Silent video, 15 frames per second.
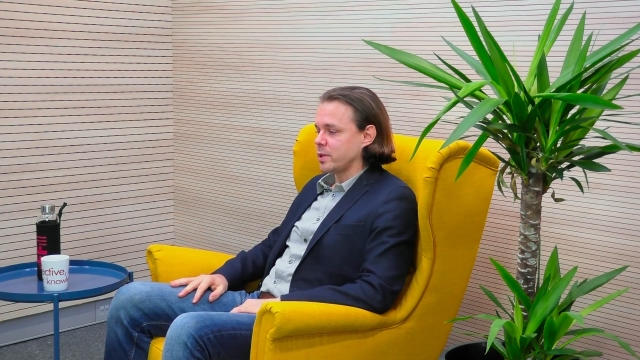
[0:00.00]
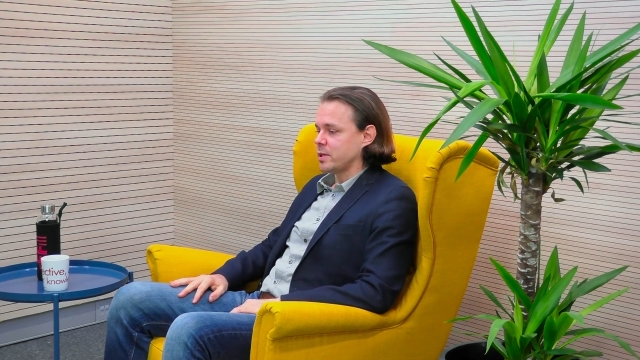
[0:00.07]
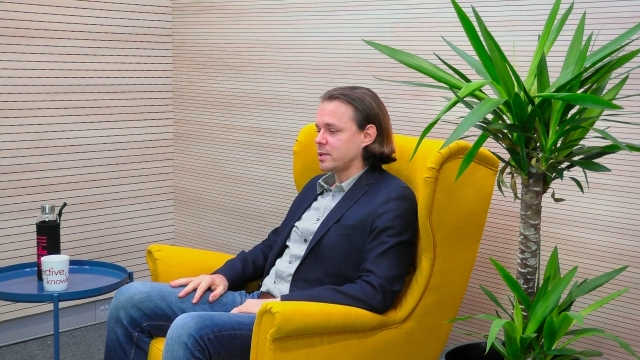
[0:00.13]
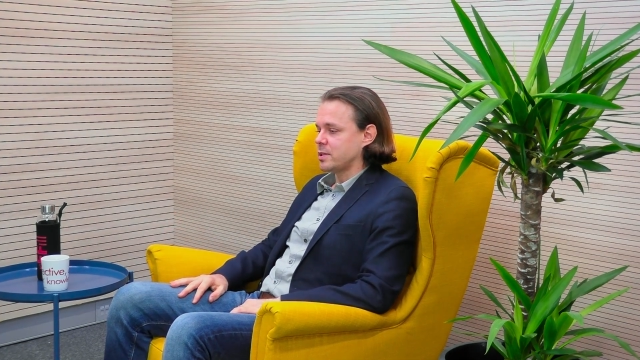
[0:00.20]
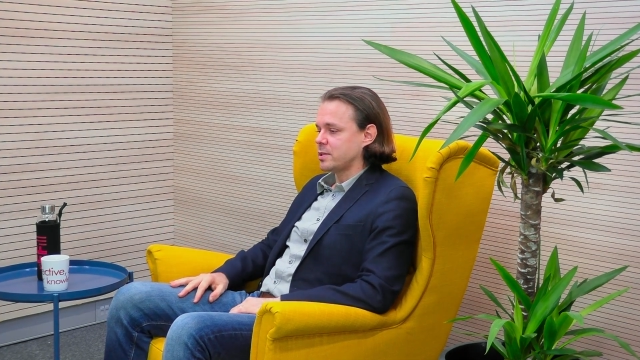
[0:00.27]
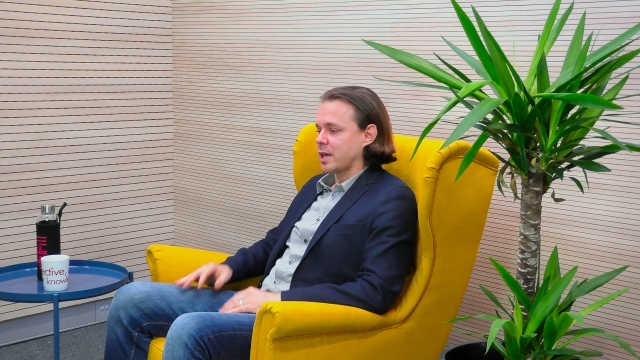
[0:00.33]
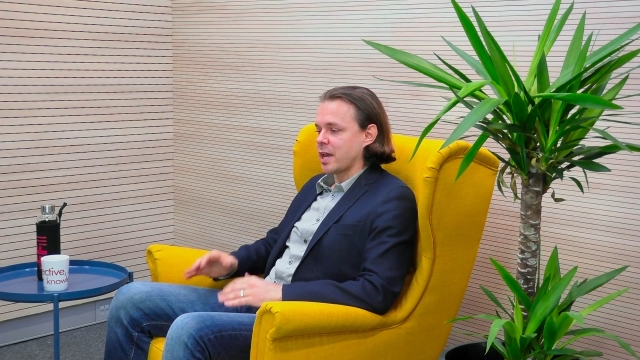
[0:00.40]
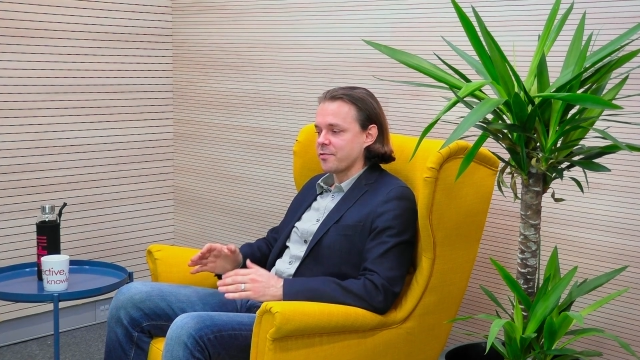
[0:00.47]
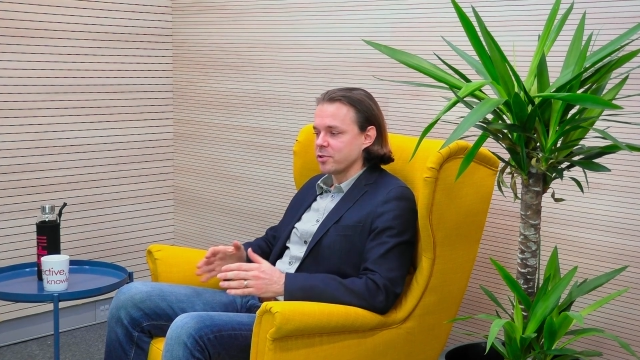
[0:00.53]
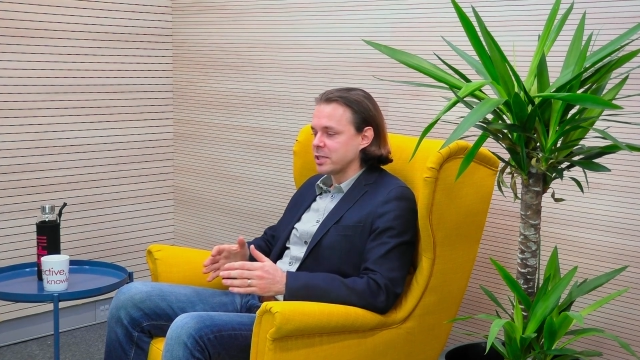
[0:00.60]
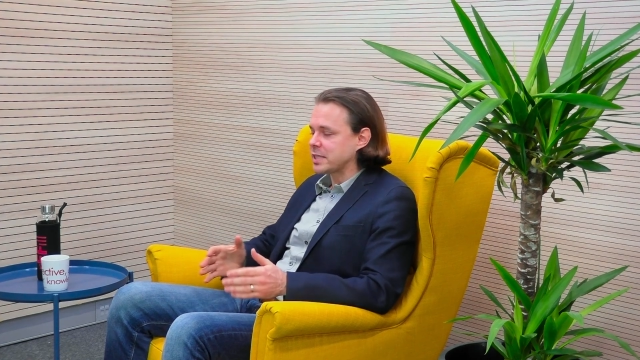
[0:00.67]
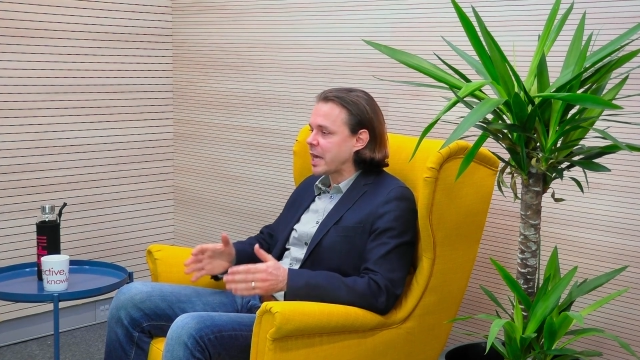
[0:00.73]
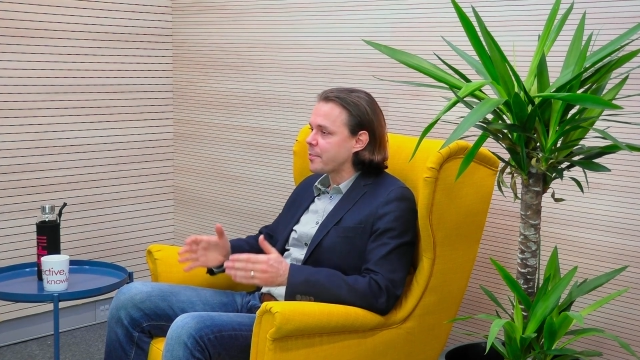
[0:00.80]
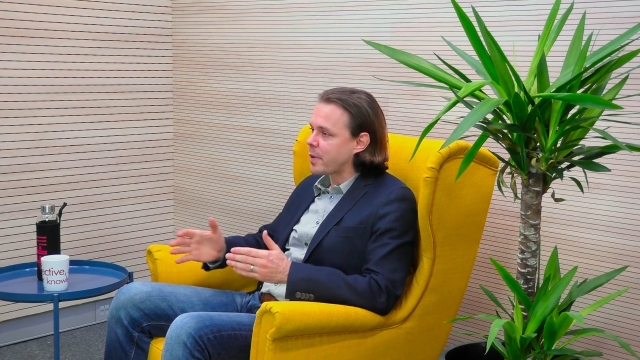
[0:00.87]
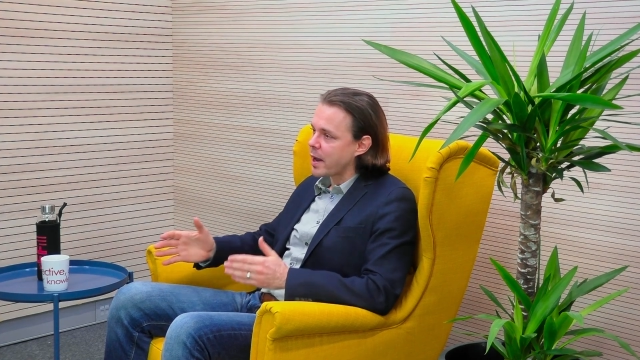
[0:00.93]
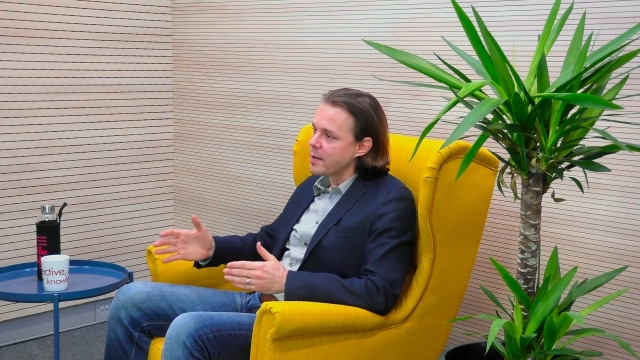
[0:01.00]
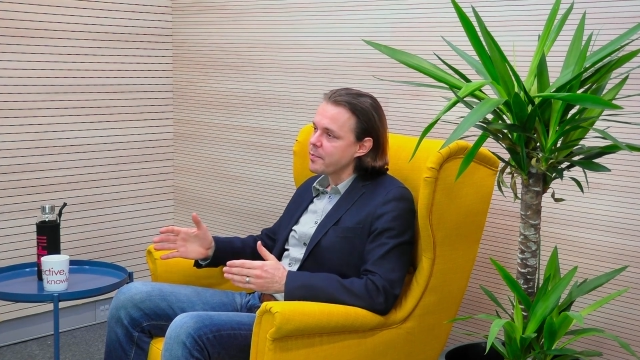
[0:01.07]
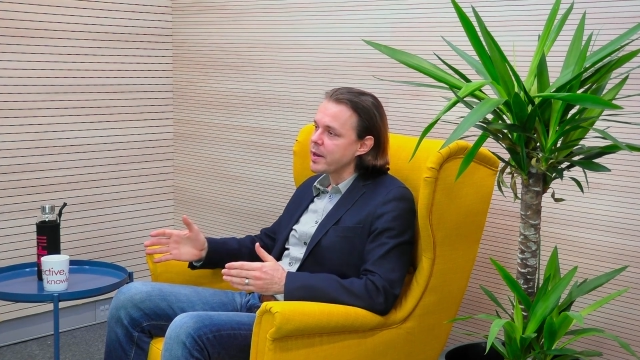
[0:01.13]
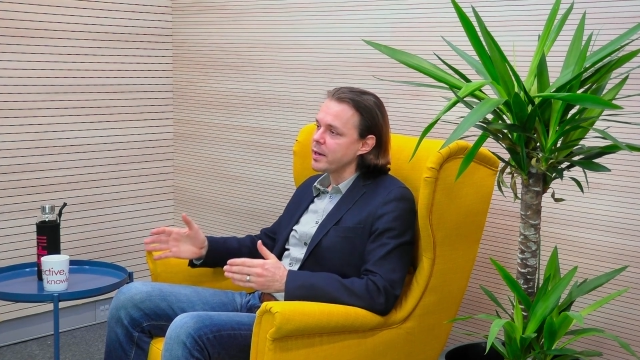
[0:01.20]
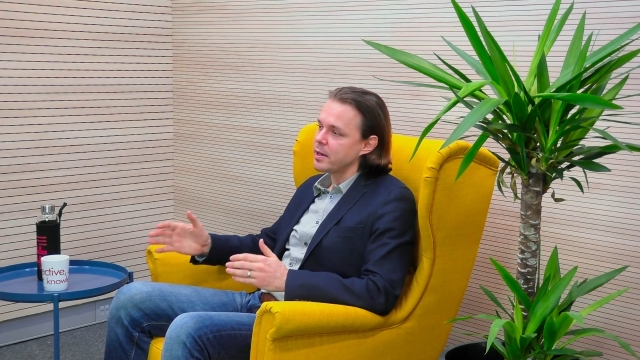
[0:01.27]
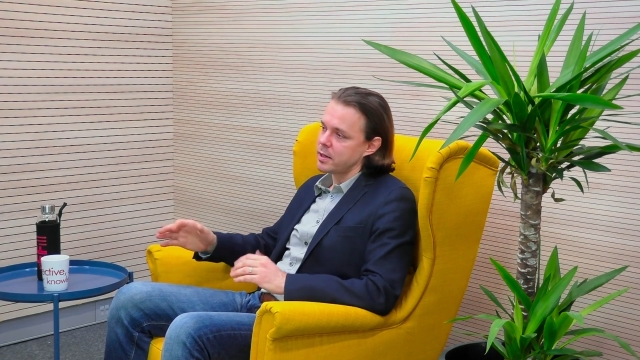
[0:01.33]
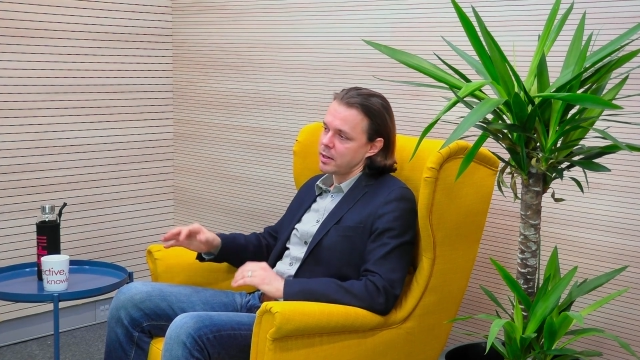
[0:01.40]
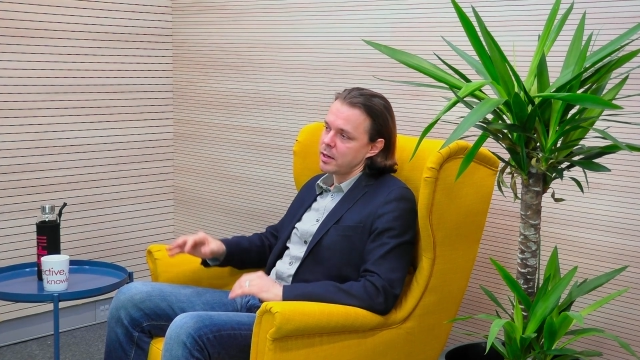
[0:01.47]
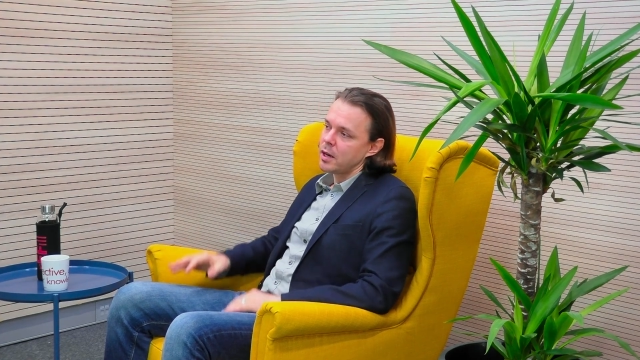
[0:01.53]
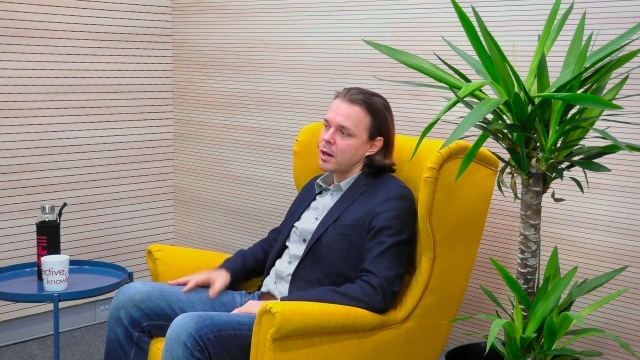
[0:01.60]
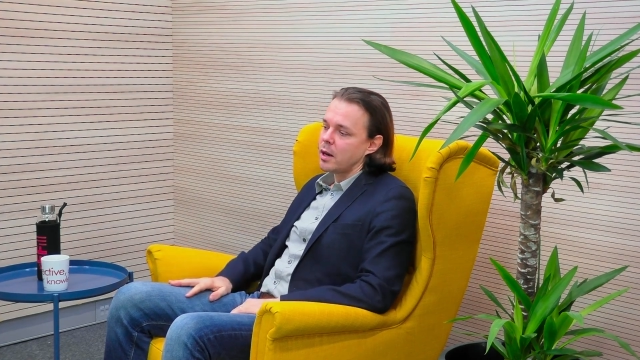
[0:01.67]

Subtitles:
with every step I make,